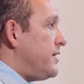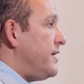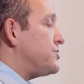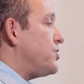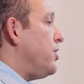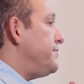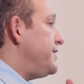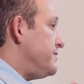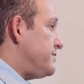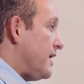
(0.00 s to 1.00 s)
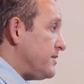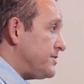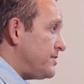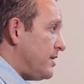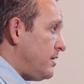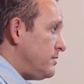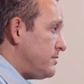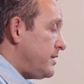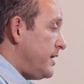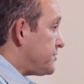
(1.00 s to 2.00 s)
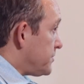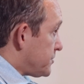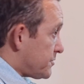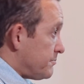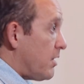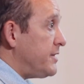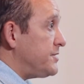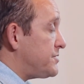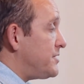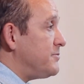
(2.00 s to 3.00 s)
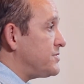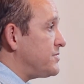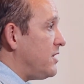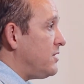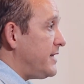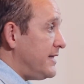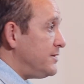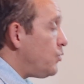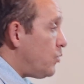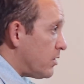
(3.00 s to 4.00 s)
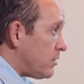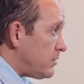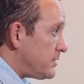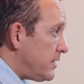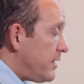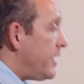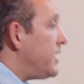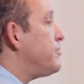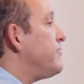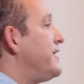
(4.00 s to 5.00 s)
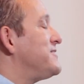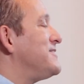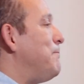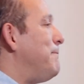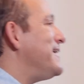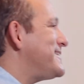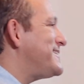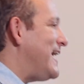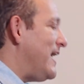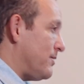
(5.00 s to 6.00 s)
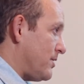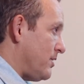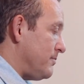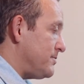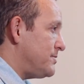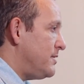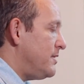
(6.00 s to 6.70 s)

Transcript: It's called the IntelliCell. It's the smartest stem cell in the world, and it provides the best outcomes.